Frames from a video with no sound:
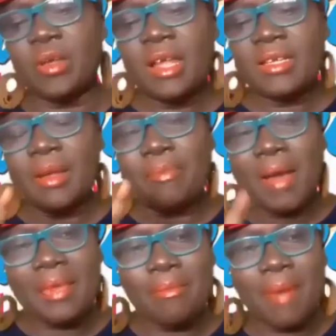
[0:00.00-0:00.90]
they're
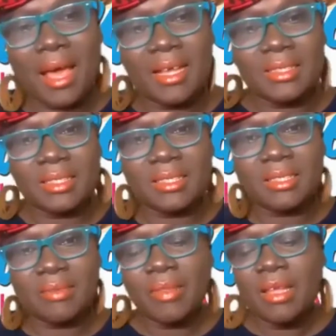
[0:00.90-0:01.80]
buying
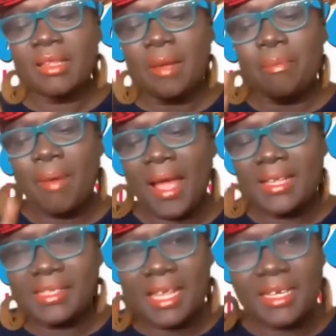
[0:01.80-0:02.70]
masks, they're
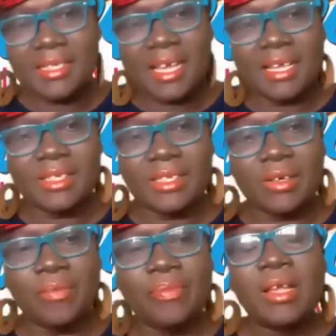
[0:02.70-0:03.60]
buying sanitizer,